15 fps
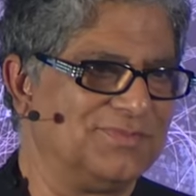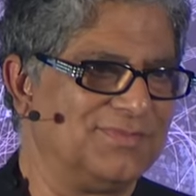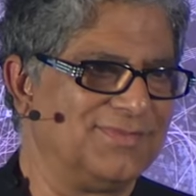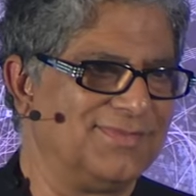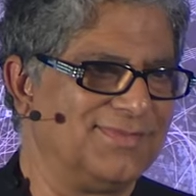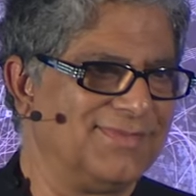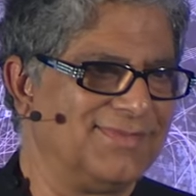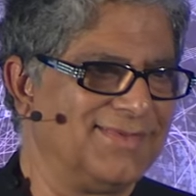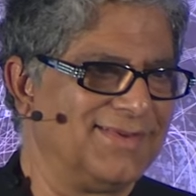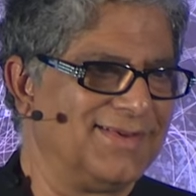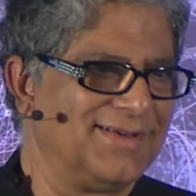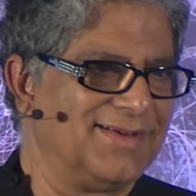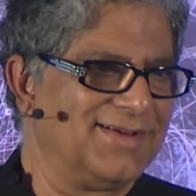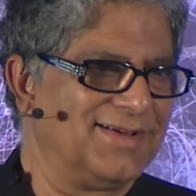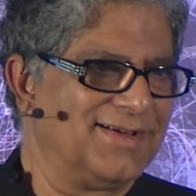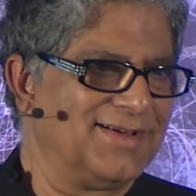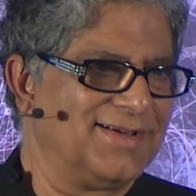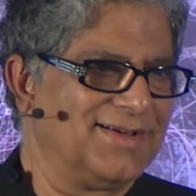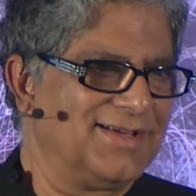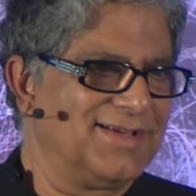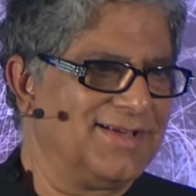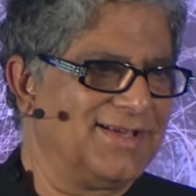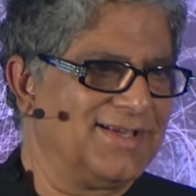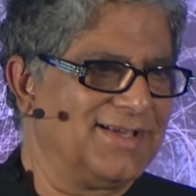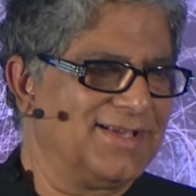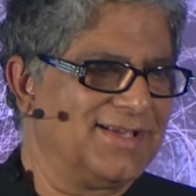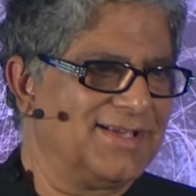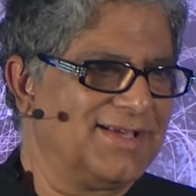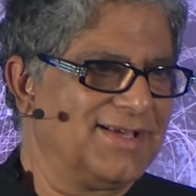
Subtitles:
Nothing is said.